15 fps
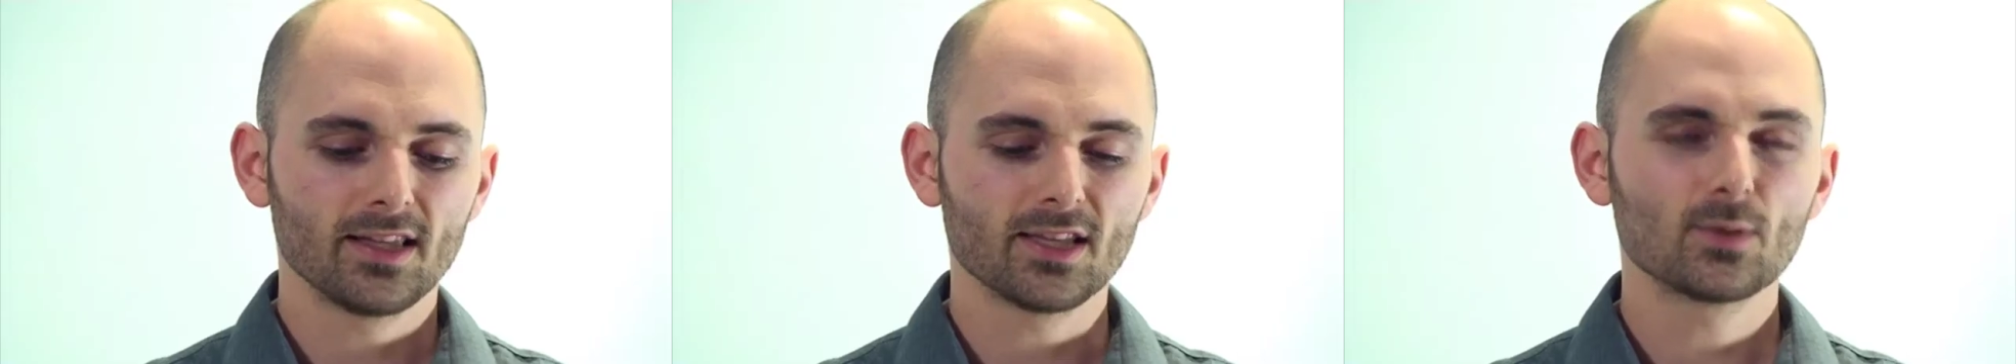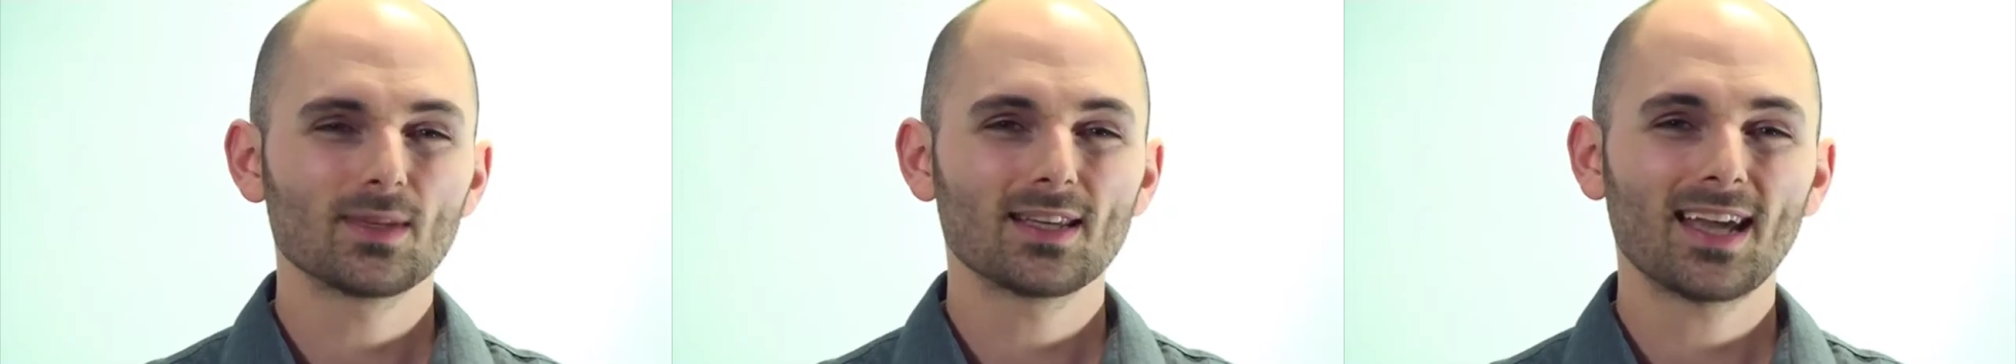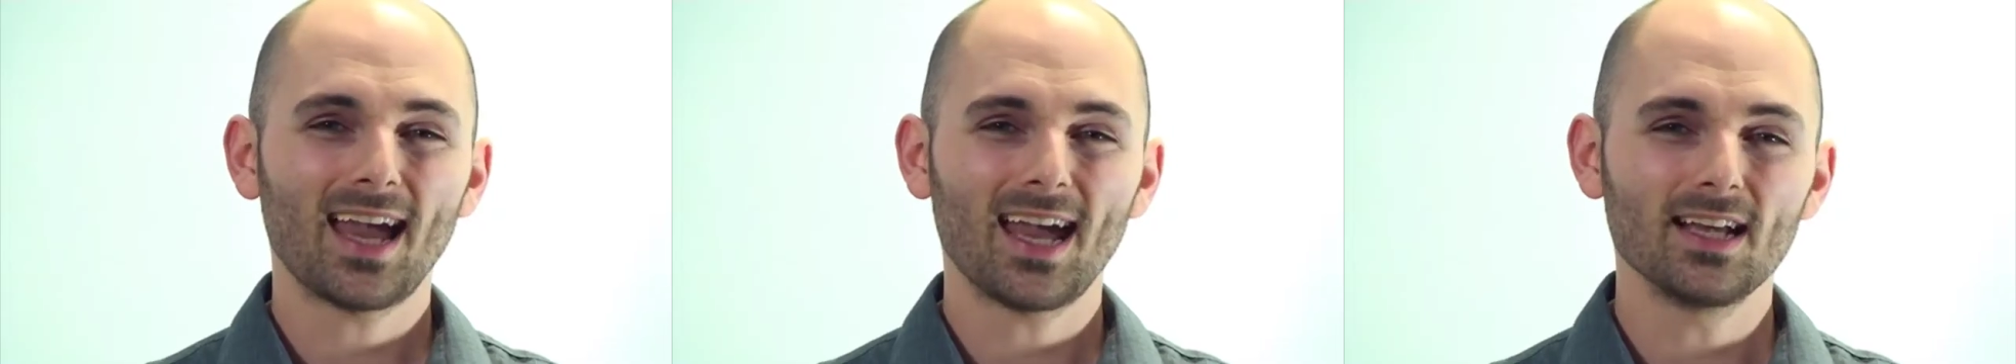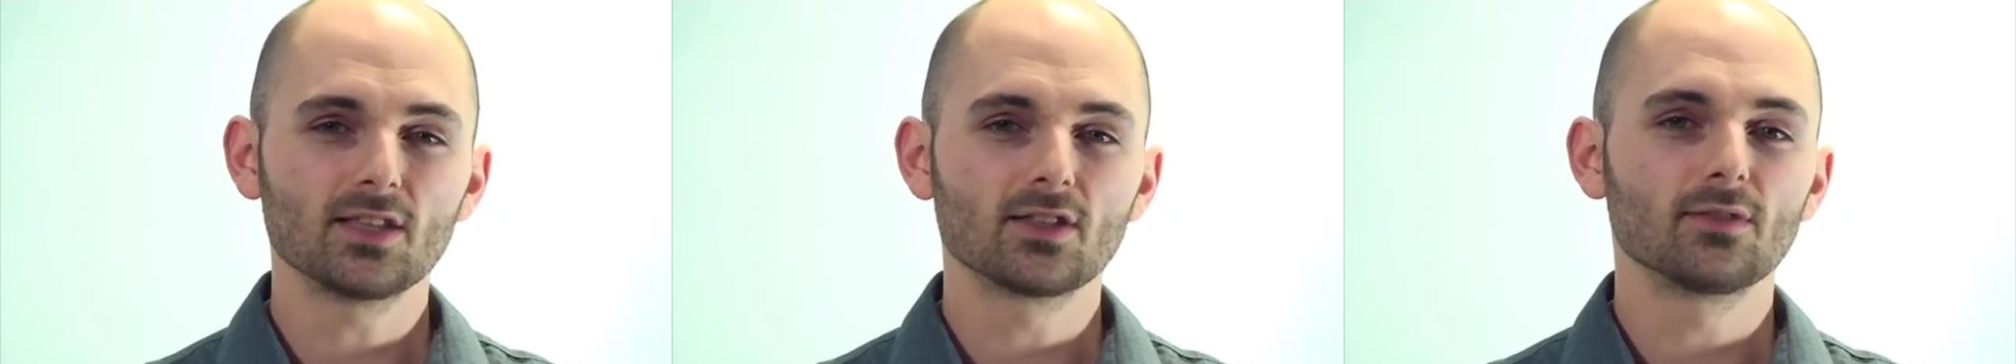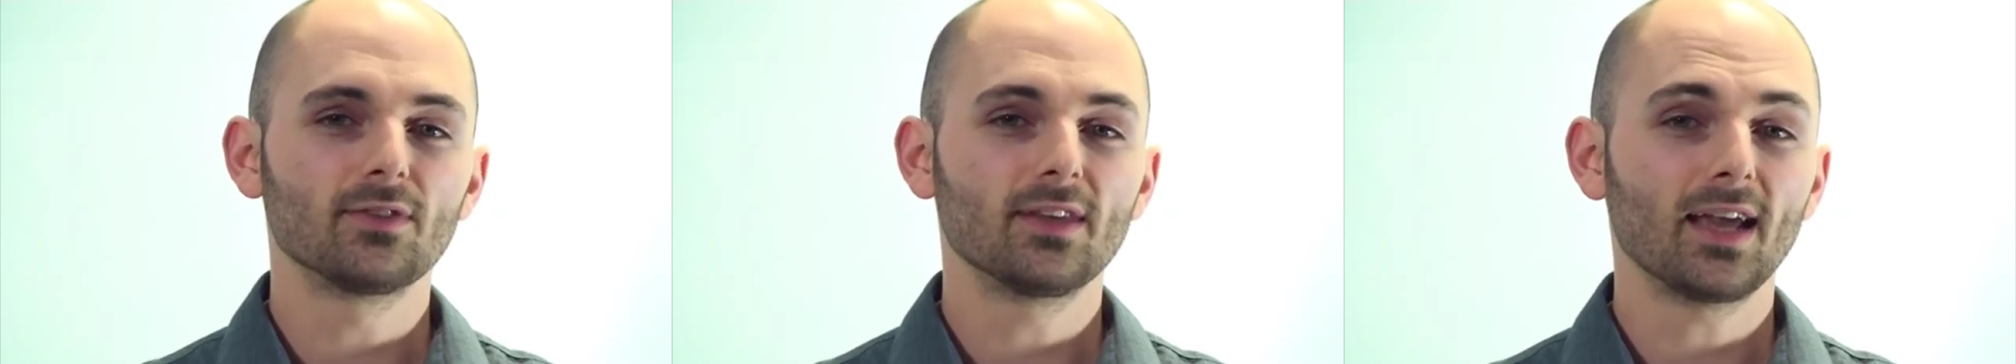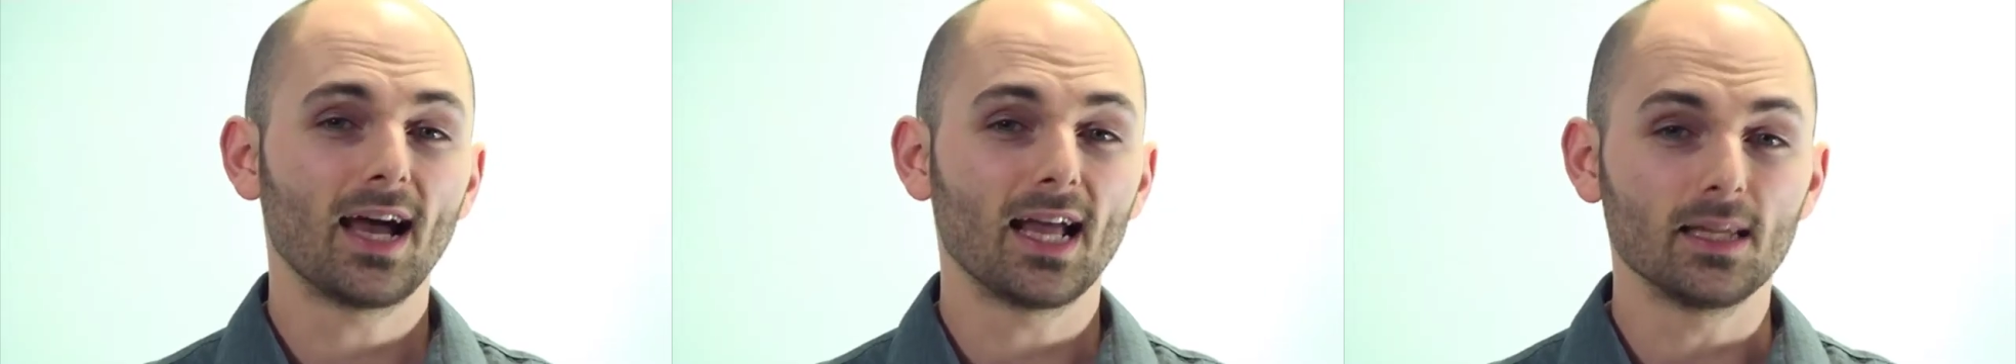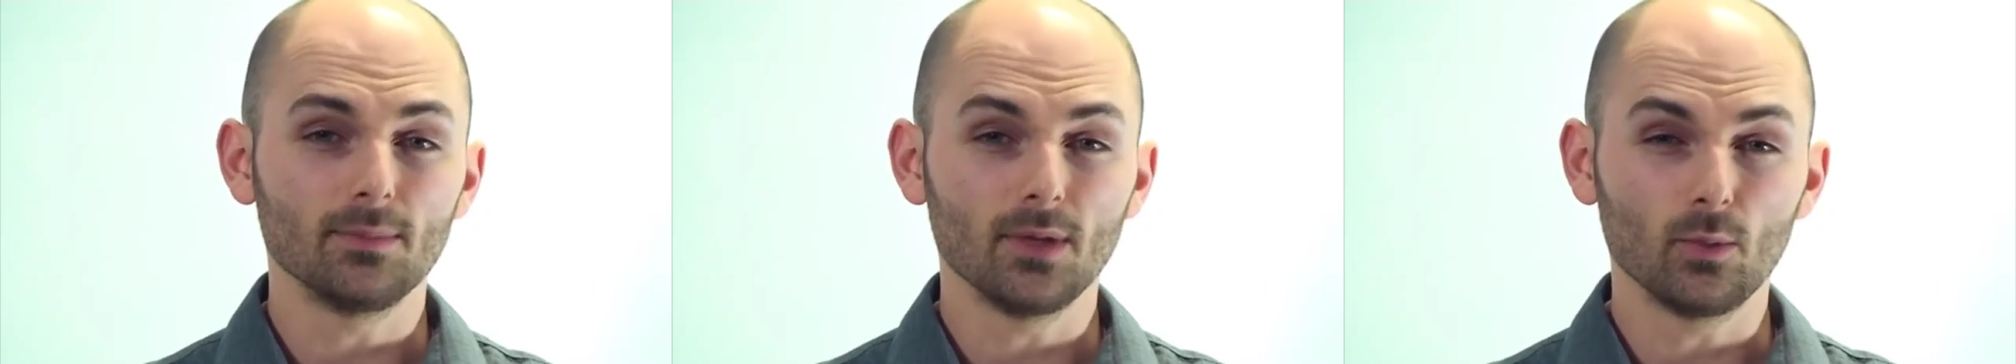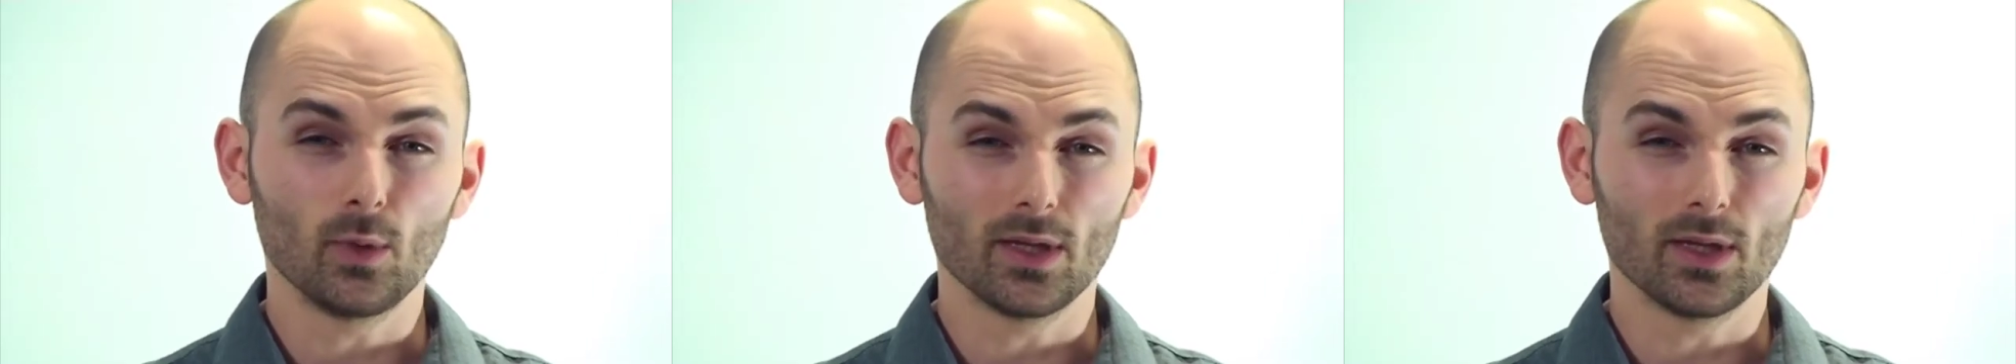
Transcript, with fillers: This was a case of the enemy